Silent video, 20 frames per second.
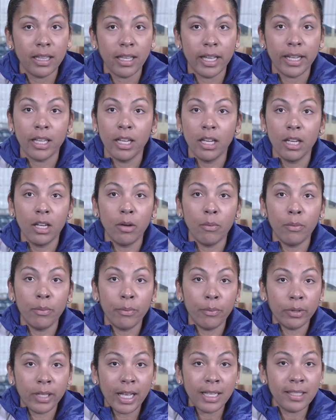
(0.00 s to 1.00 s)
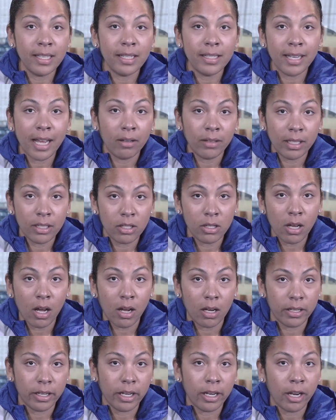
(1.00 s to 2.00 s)
Let's sit down, let's
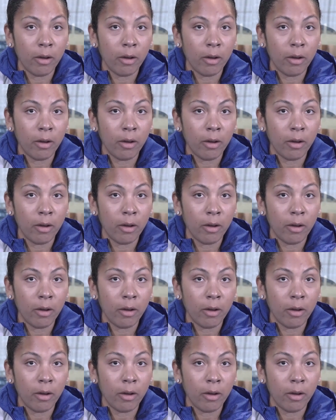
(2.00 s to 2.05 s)
talk,